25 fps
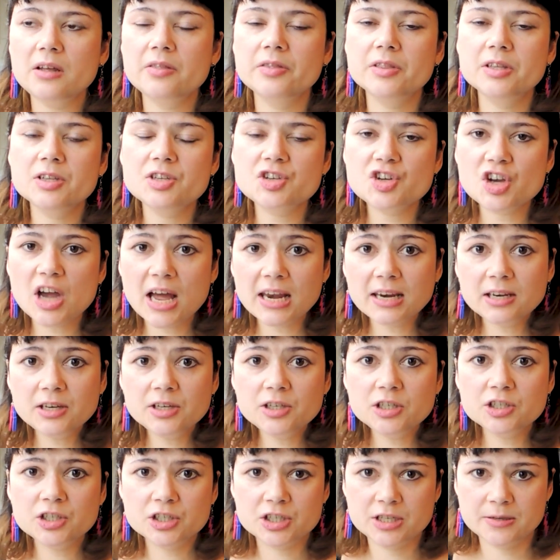the
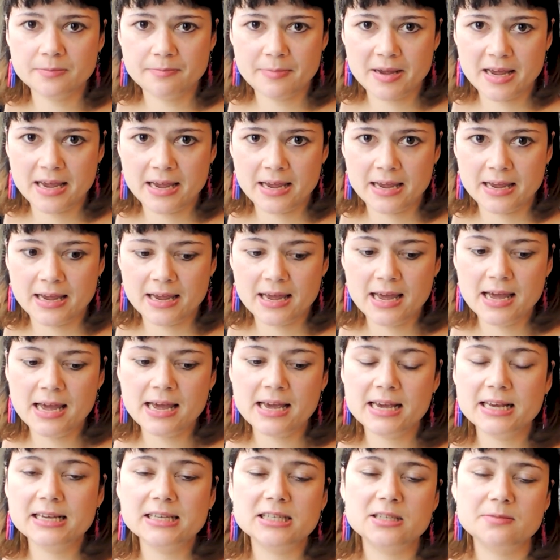challenge to me
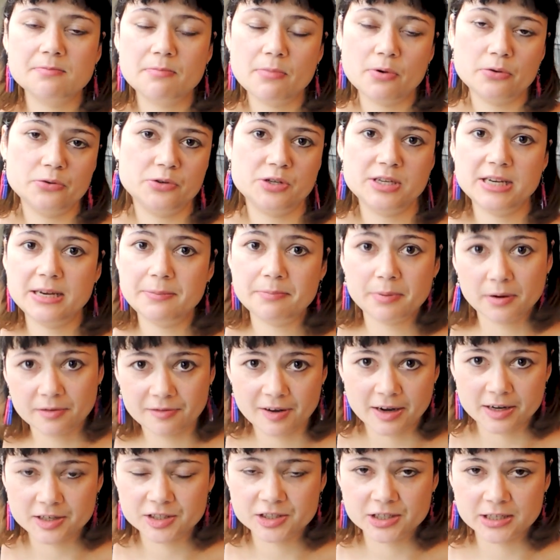is mostly
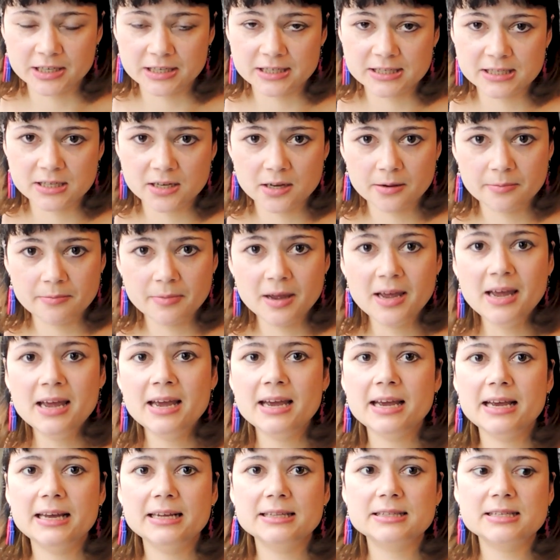perfectionism.
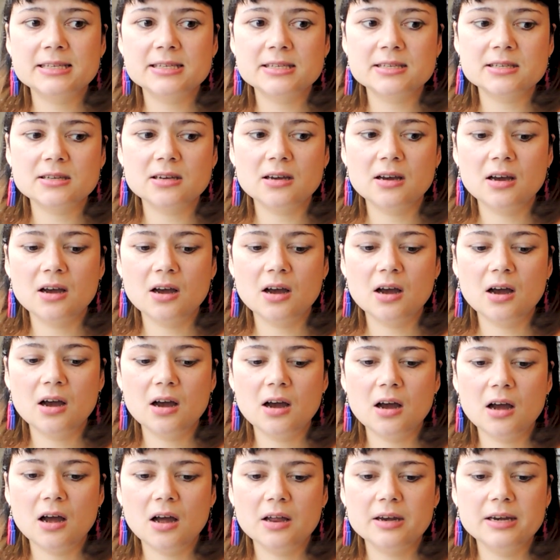It's
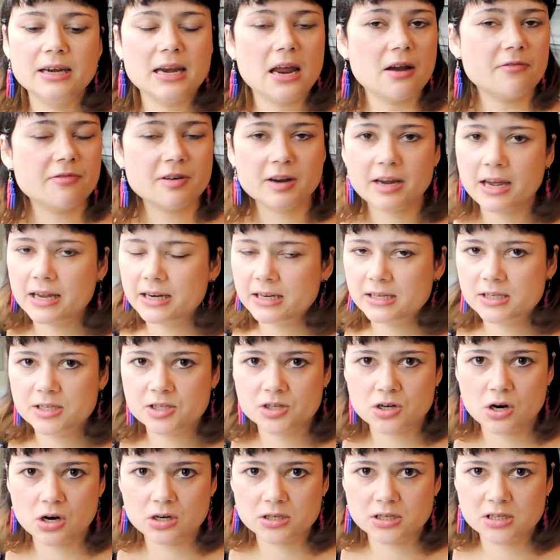never getting
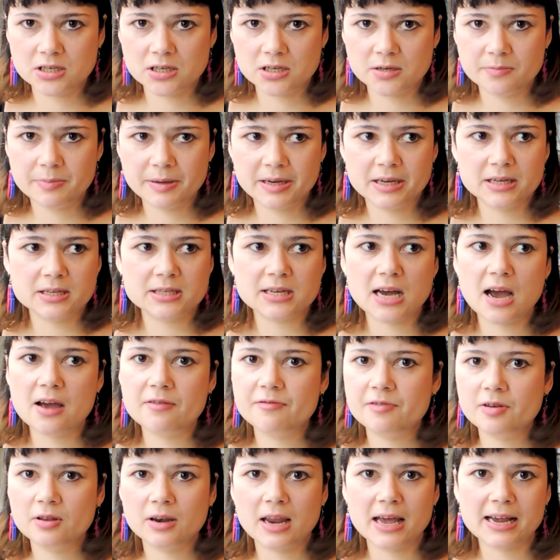started because I
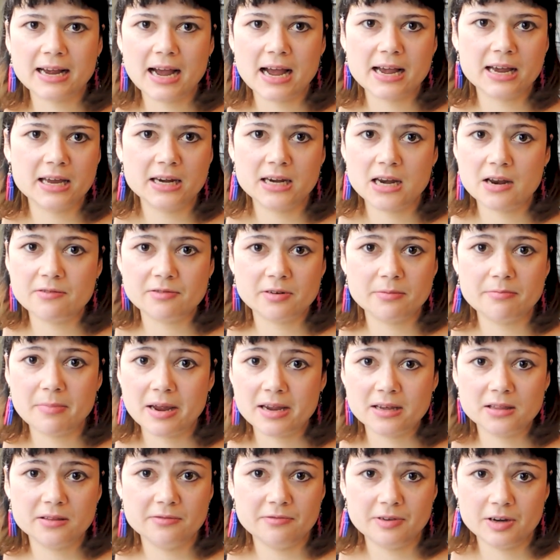feel like I can never
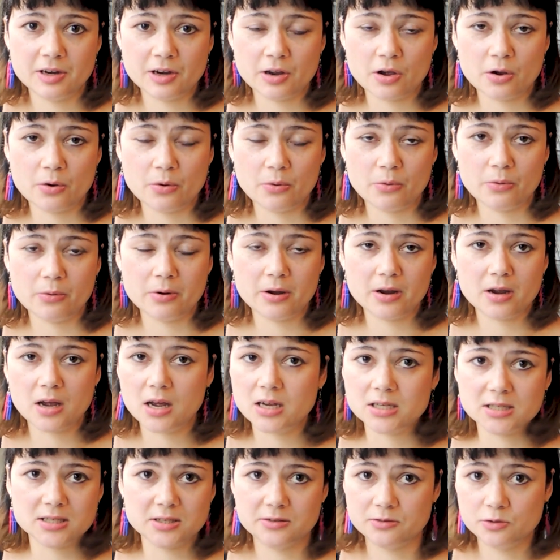make the video
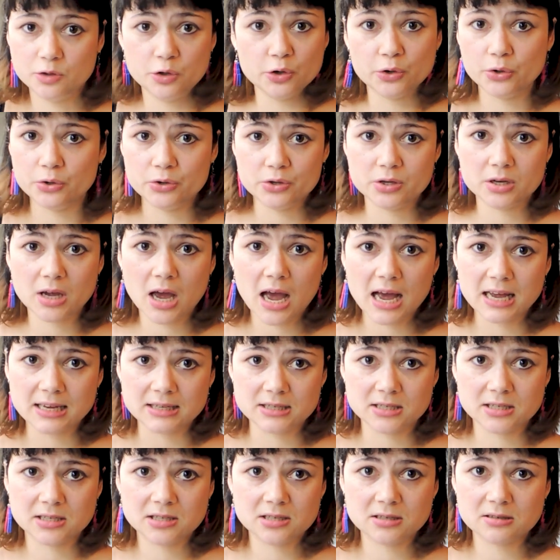as good
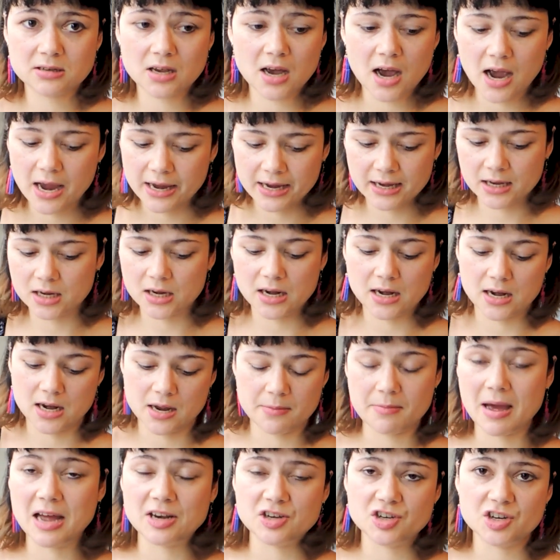as I can
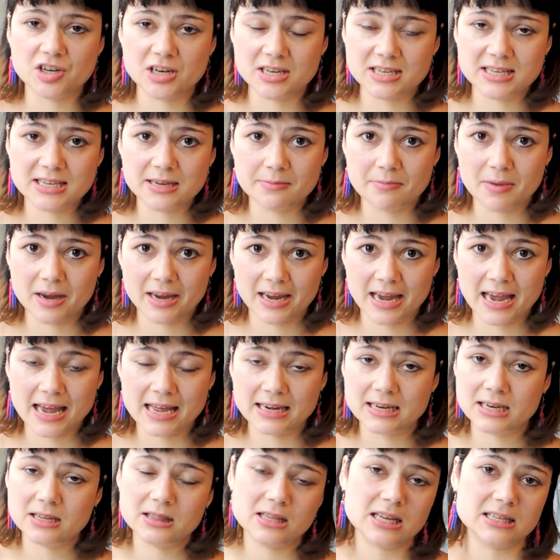imagine it in my
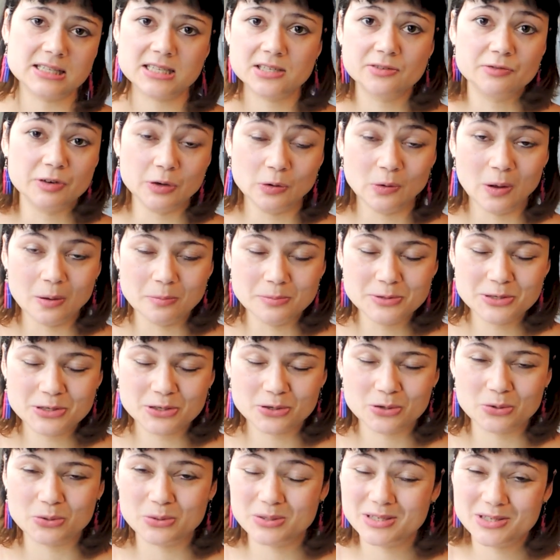head, and that's a real
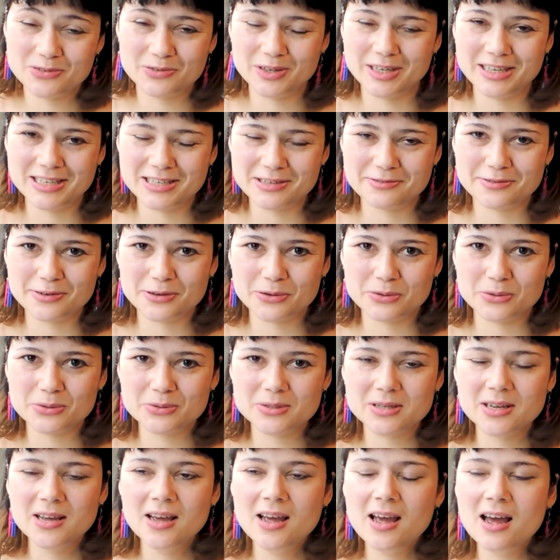obstacle. It's really
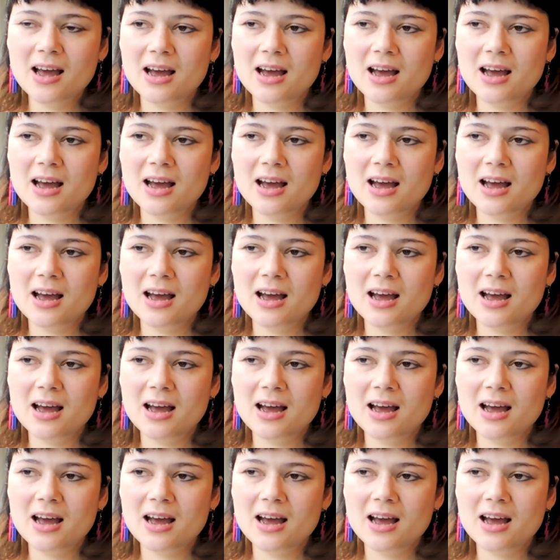difficult.